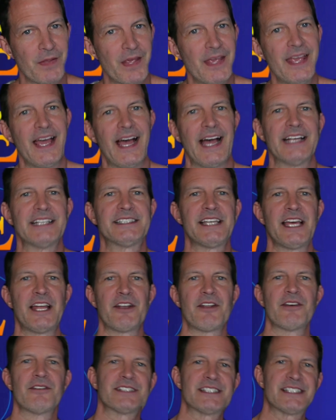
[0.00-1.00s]
I
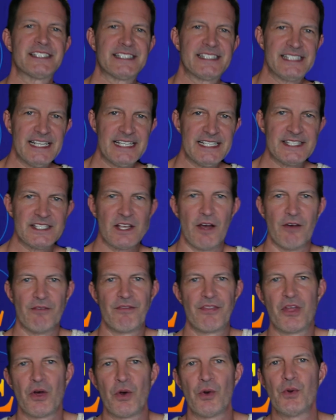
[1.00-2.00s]
sent 6
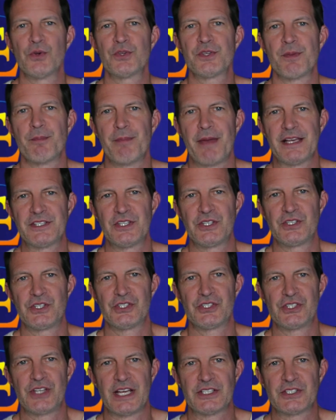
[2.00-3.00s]
of those
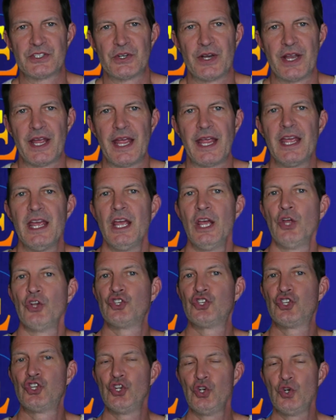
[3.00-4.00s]
messages yesterday.
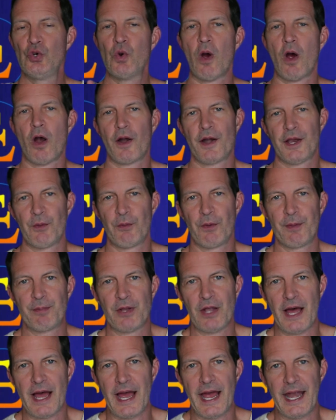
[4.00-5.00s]
2 already
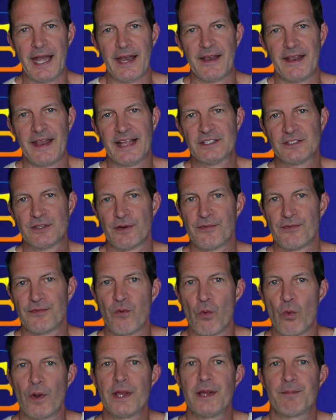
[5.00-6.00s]
replied, and that's a
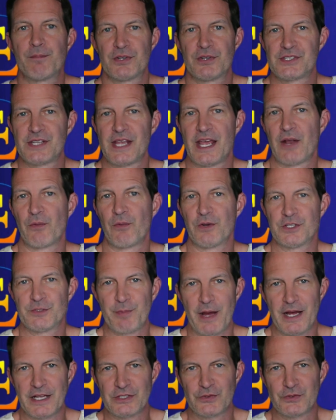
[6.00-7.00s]
40%
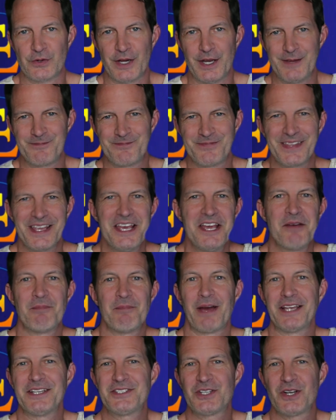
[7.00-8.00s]
response rate.
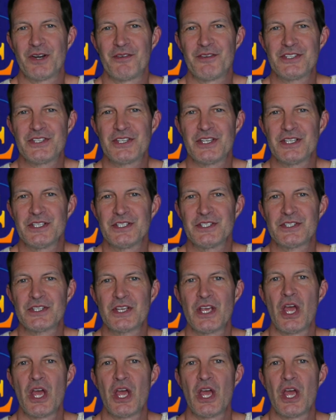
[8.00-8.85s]
My services,